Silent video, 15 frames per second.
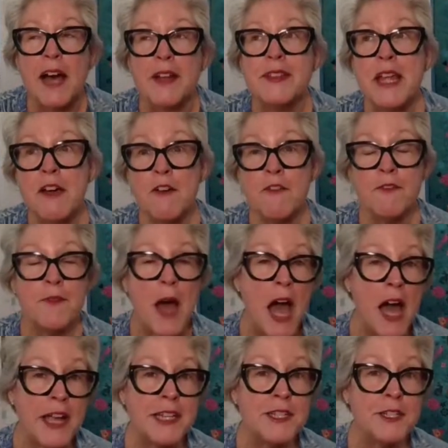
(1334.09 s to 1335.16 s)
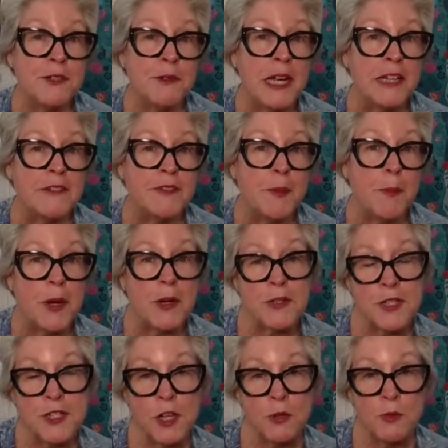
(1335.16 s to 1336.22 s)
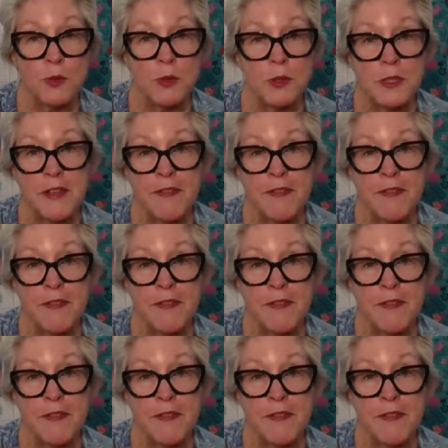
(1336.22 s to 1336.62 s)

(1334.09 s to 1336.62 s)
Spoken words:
Now, I do have a personal rule